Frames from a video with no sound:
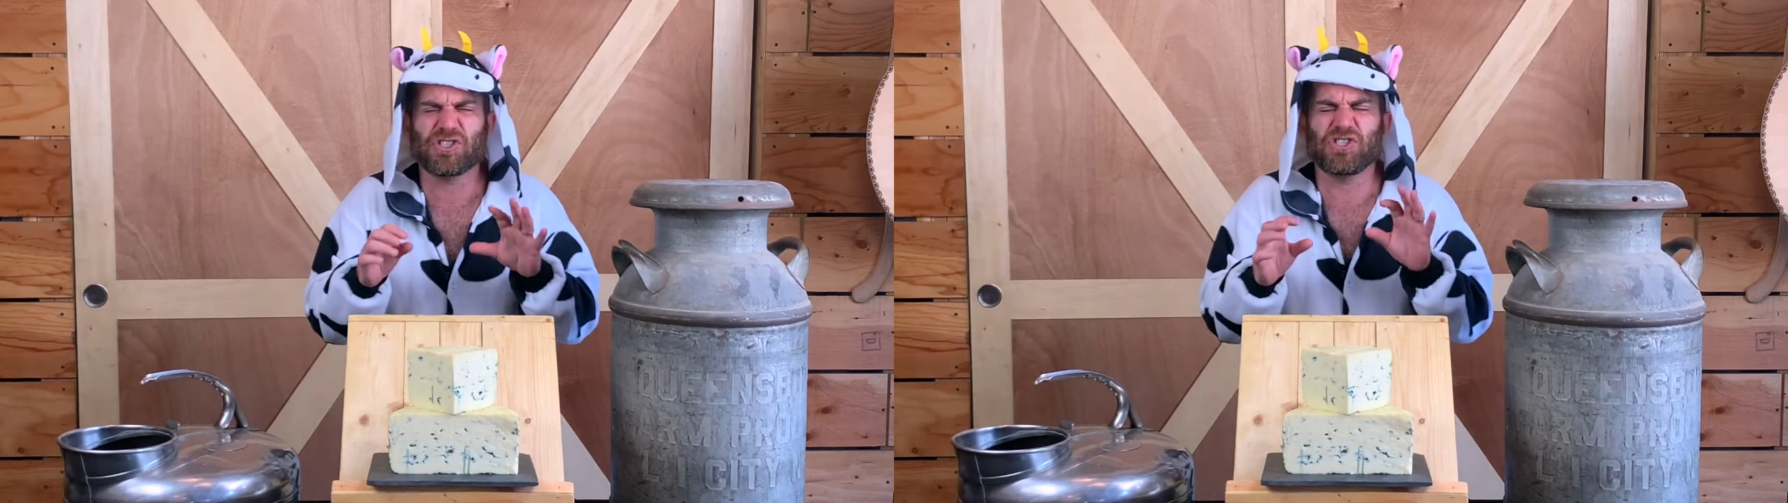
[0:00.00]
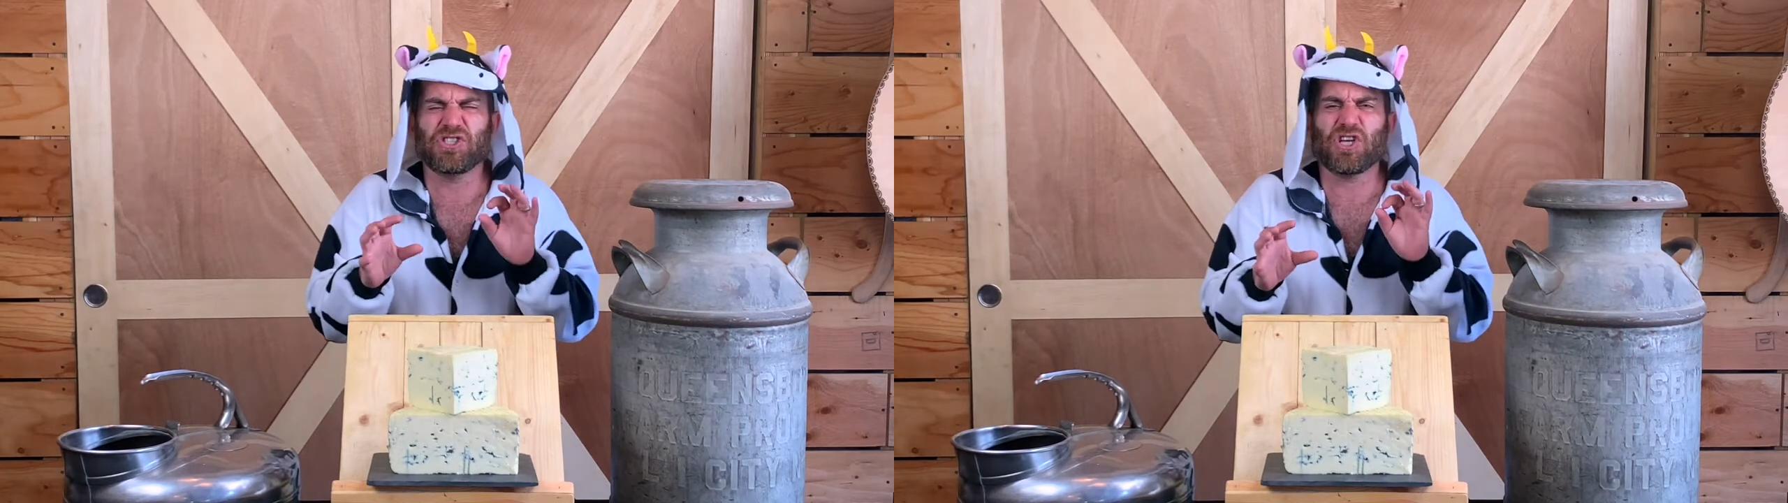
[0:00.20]

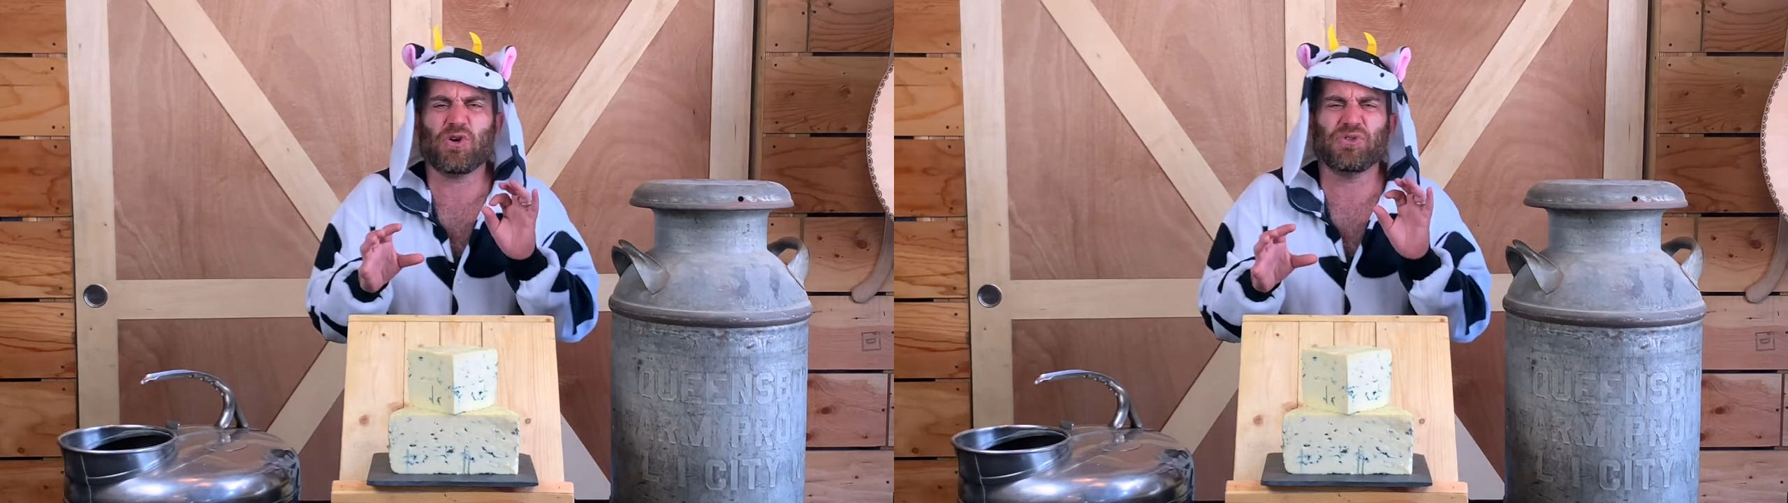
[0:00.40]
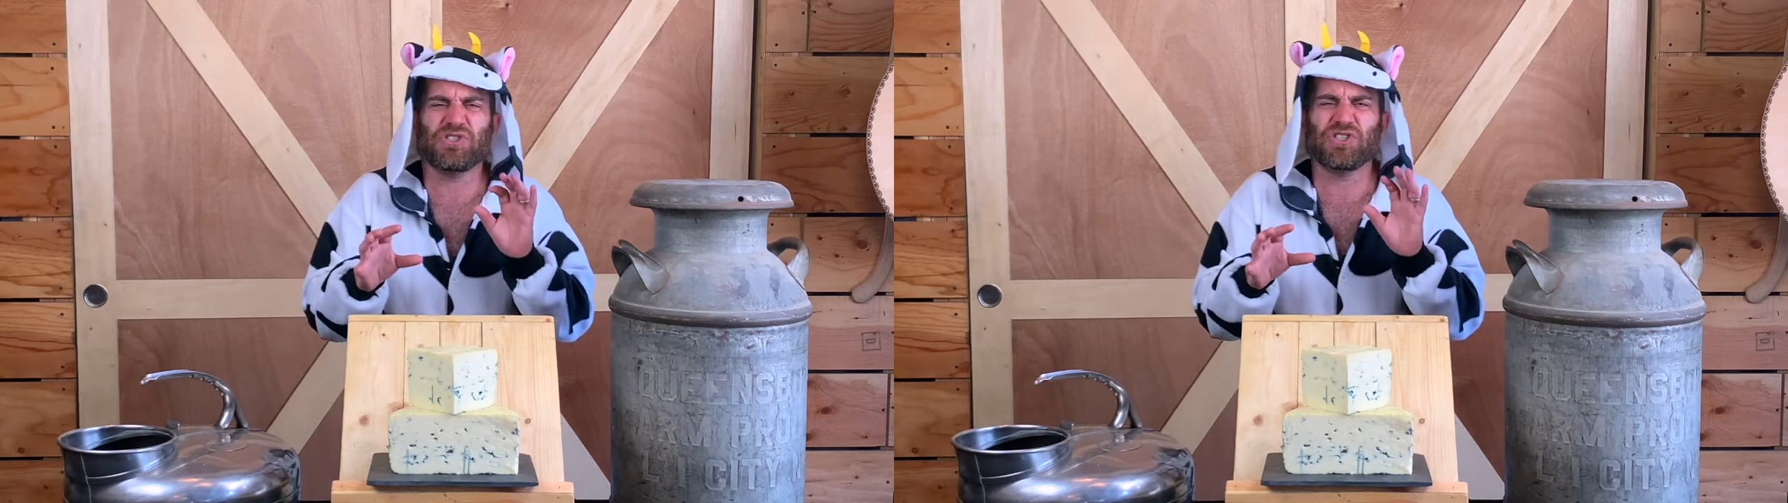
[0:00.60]
it's
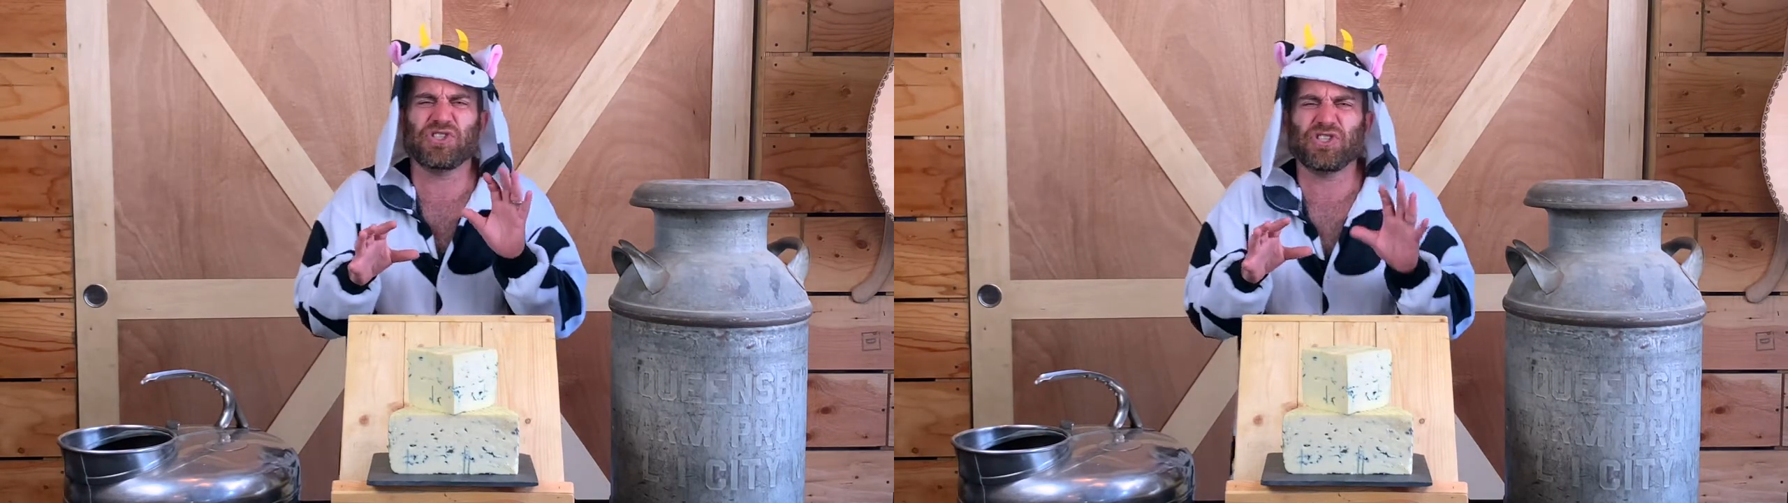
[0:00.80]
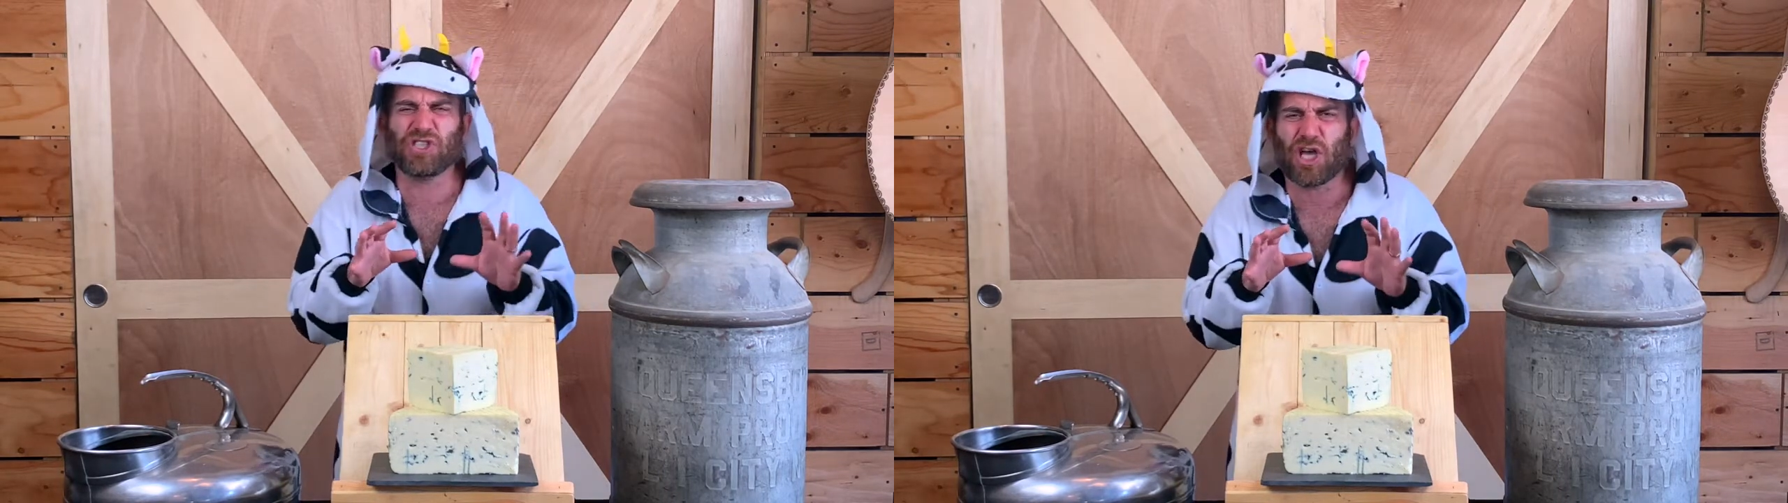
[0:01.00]
so
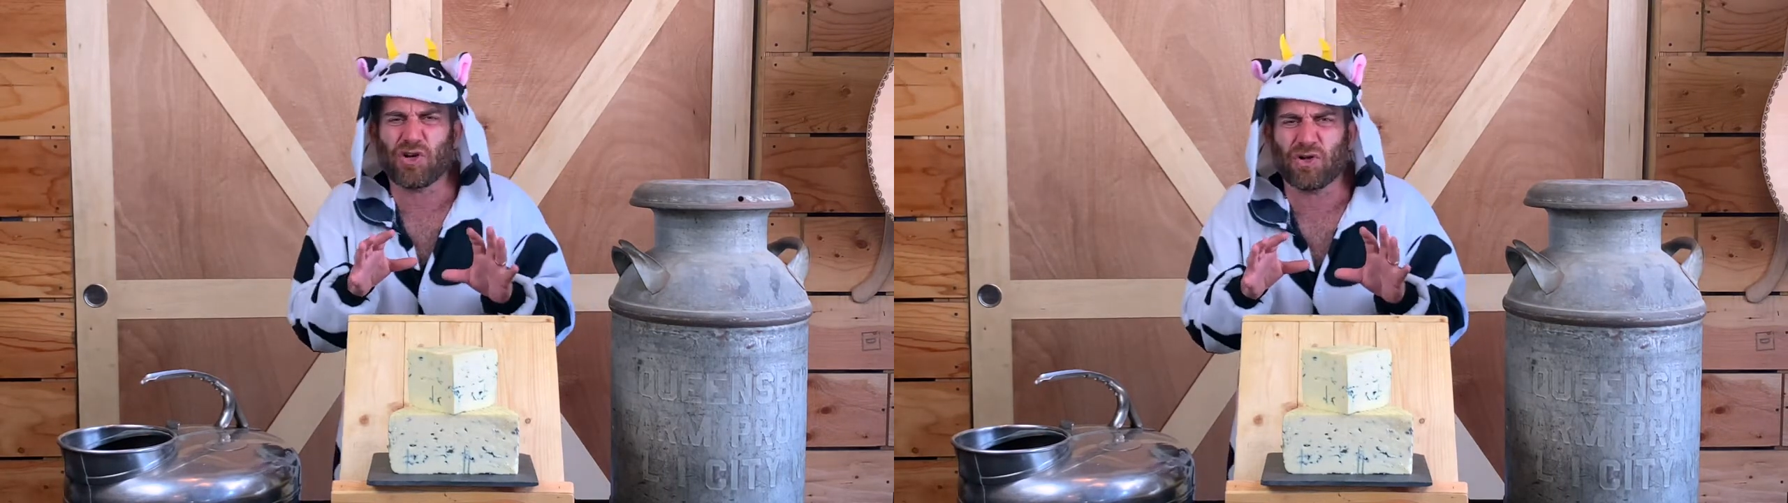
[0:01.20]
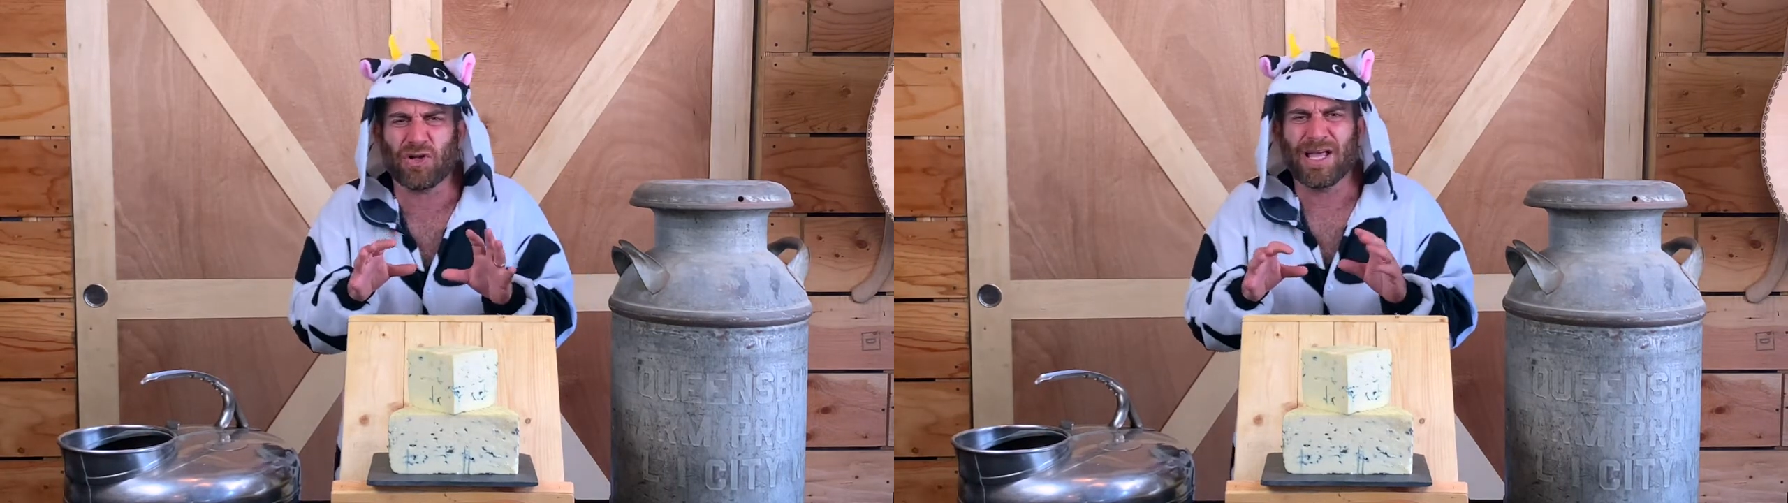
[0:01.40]

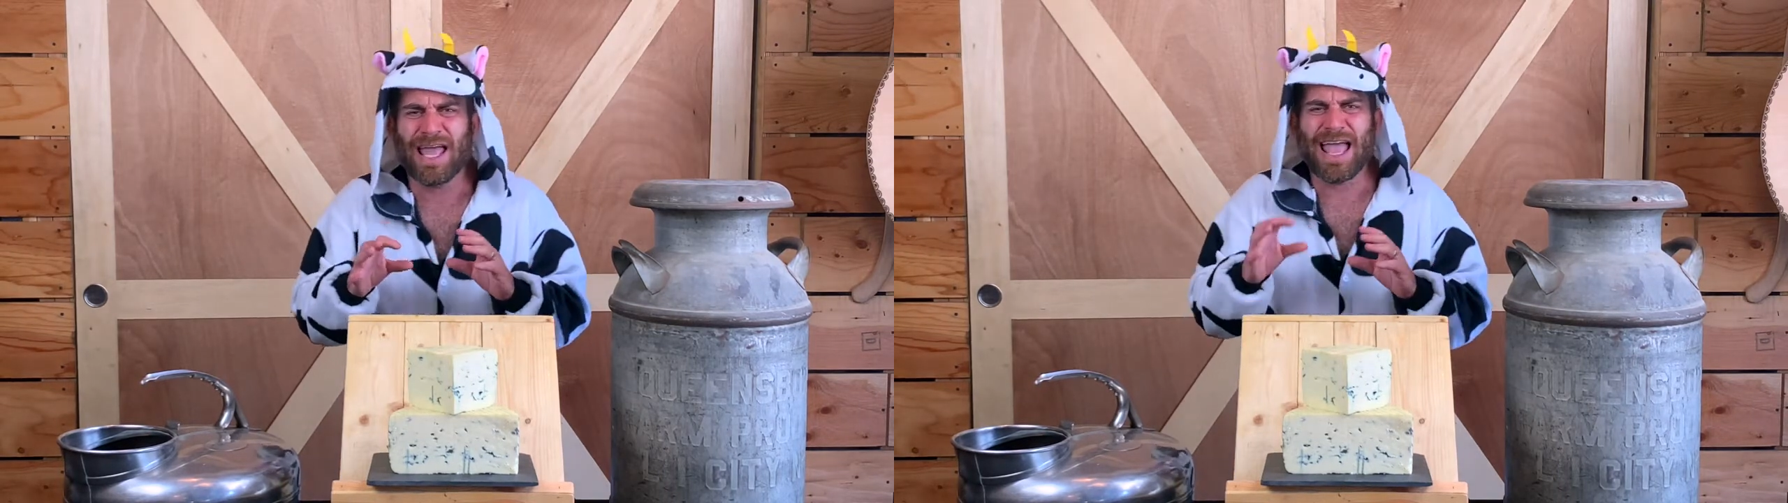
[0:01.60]
subtle